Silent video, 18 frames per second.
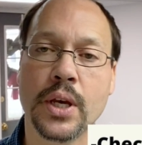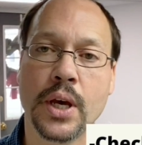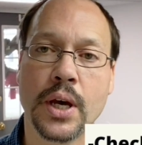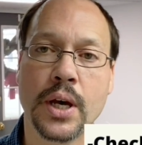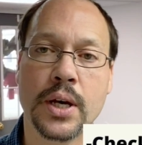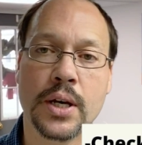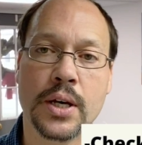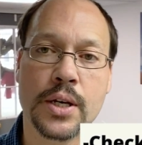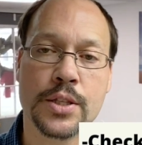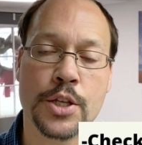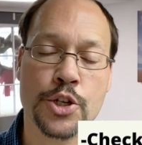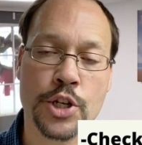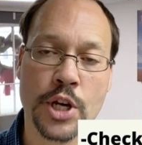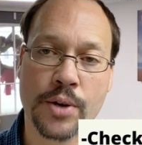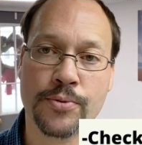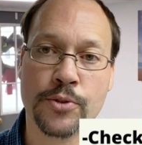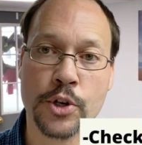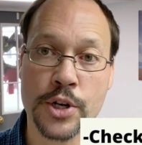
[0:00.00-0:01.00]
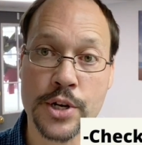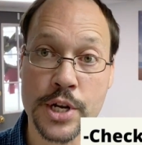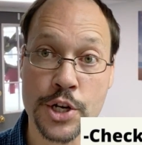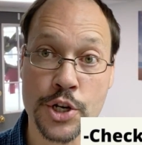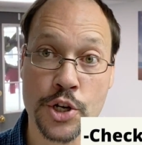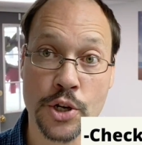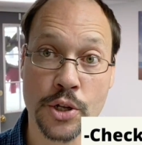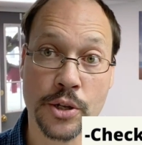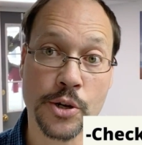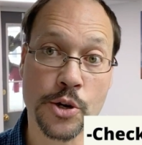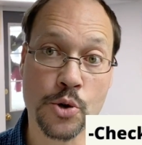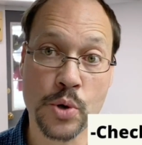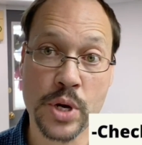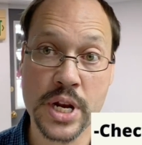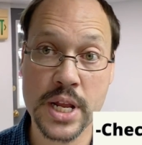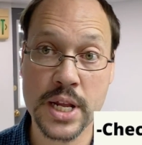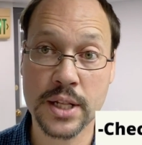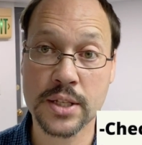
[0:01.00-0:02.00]
uh, to check for additional
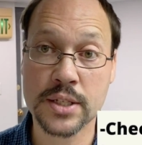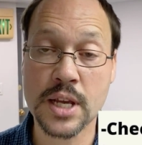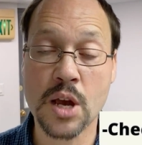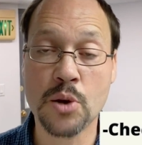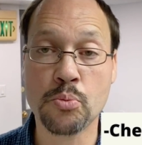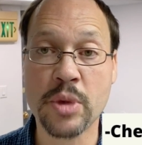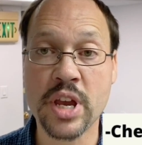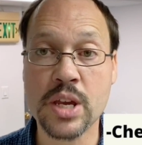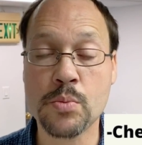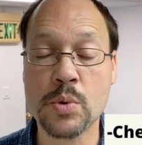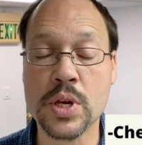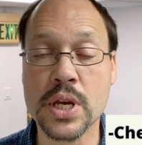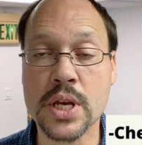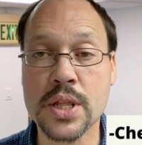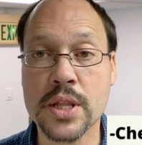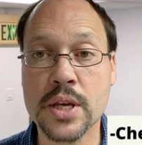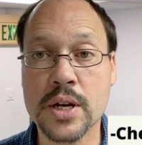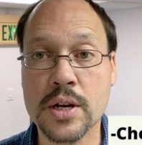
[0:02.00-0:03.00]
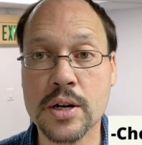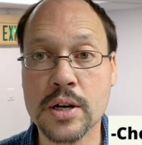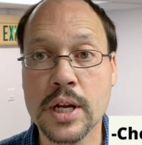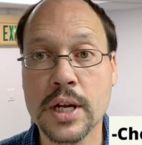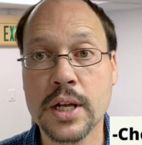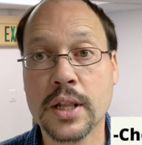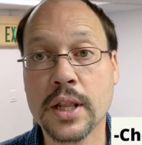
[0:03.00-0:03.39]
ingredients that may be in there,